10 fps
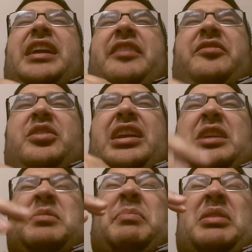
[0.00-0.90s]
like I feel like
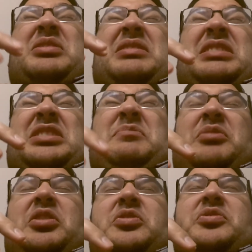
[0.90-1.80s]
I'm about to
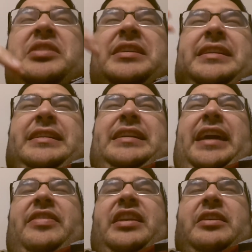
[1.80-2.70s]
explode,
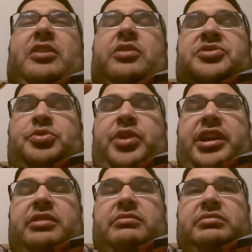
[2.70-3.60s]
and then it goes away.